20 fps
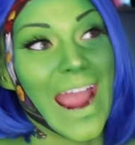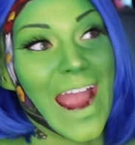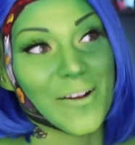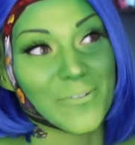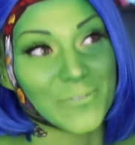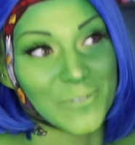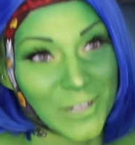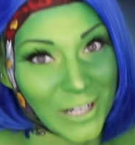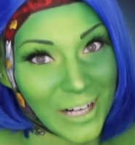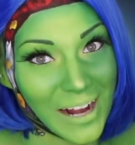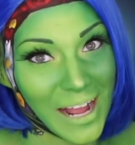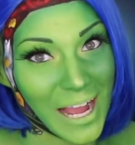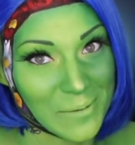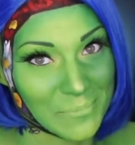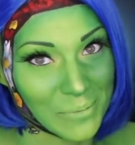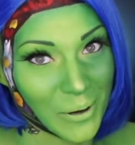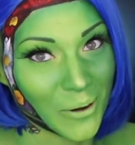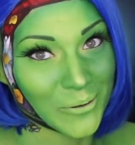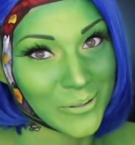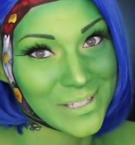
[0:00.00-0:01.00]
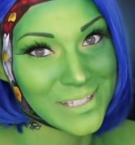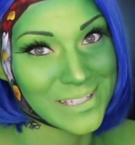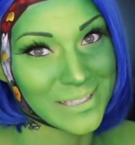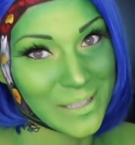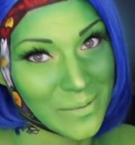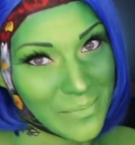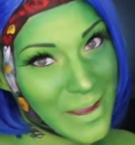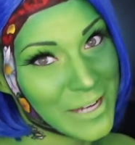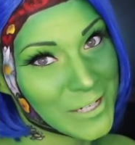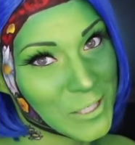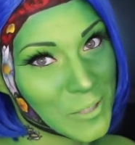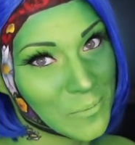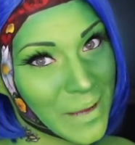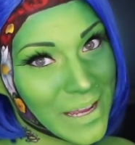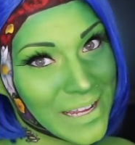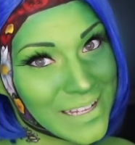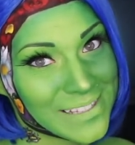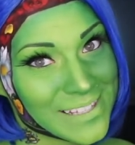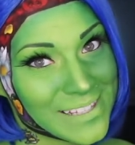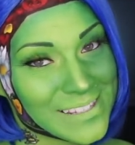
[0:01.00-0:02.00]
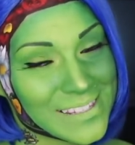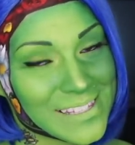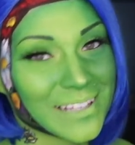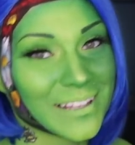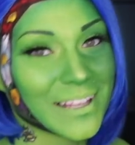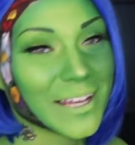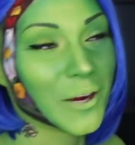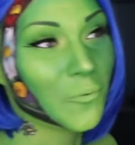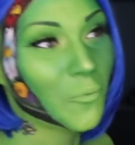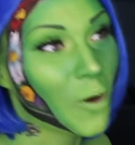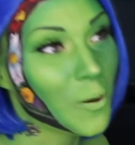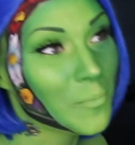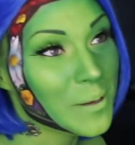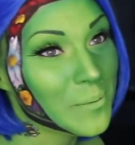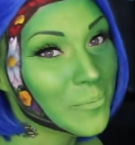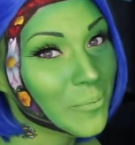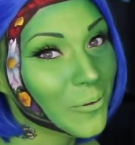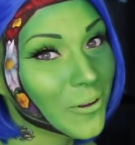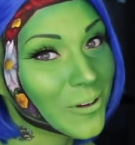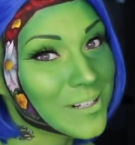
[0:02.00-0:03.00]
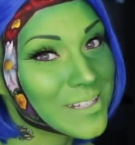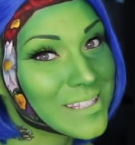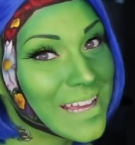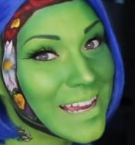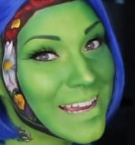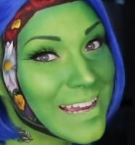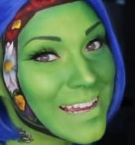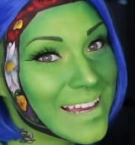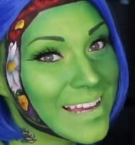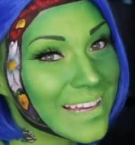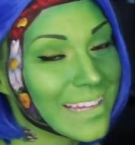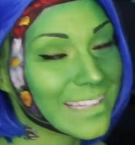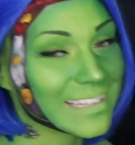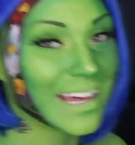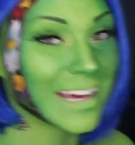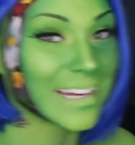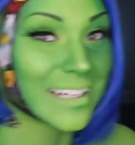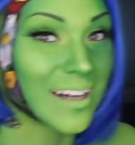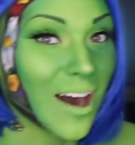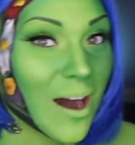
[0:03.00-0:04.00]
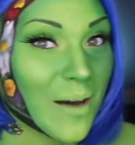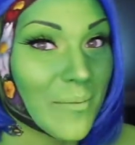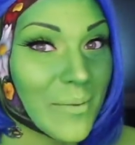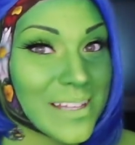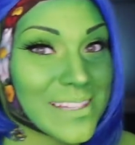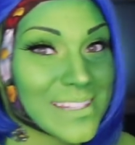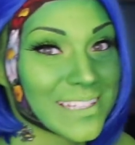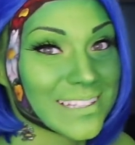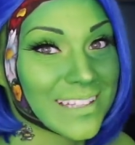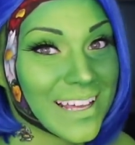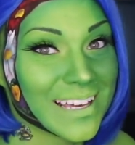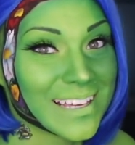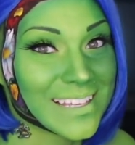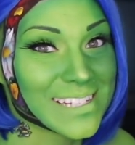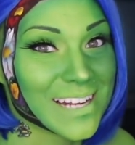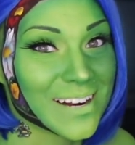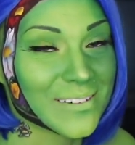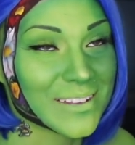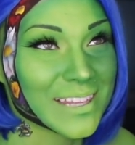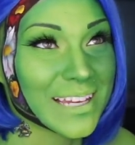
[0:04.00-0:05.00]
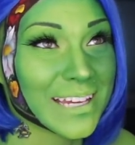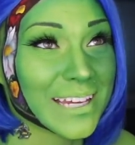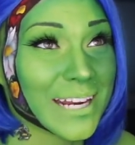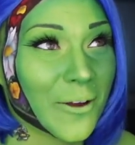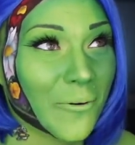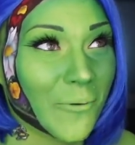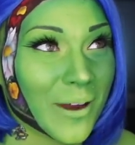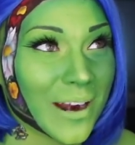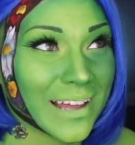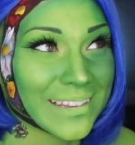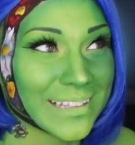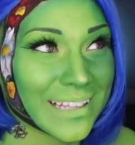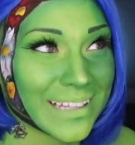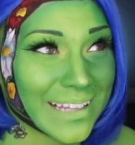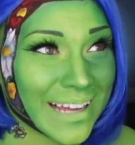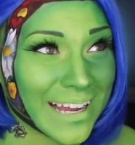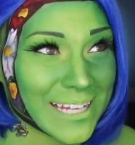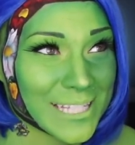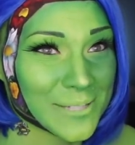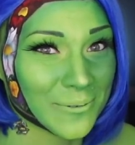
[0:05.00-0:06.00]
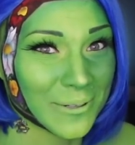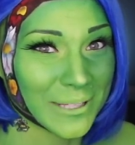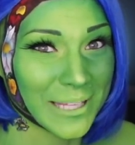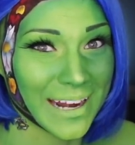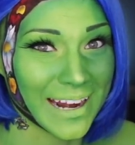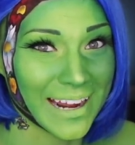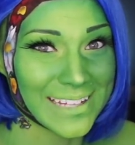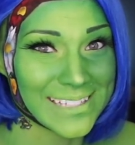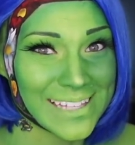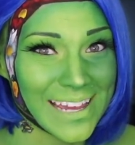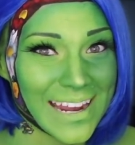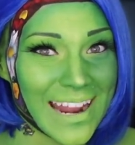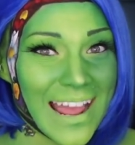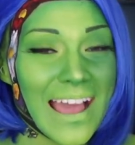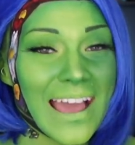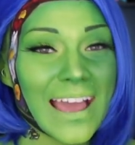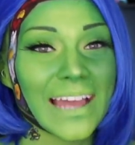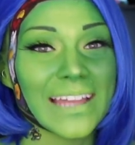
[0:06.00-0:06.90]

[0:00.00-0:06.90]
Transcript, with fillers: after I post the Made You to see like what people are saying and like comments and likes and everything and I went on the last one that I did